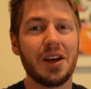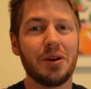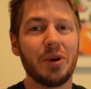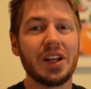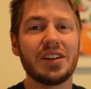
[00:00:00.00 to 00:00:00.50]

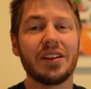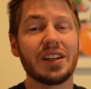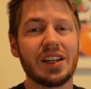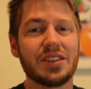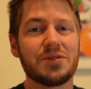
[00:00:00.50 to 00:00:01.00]
but
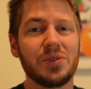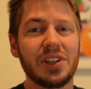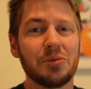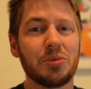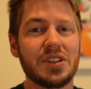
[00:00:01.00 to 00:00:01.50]
nonetheless,
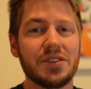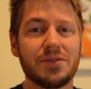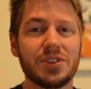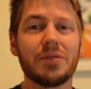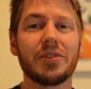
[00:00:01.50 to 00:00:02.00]
really impressive
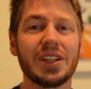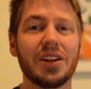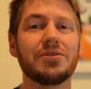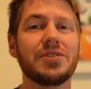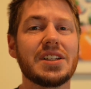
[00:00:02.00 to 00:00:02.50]
for something
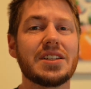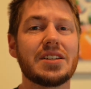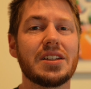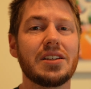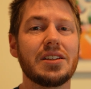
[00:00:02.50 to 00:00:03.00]
that
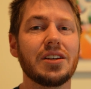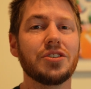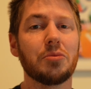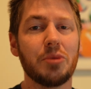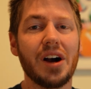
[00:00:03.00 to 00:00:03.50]
fits in
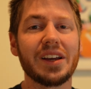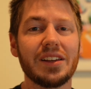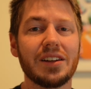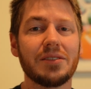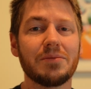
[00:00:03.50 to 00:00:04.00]
your pocket.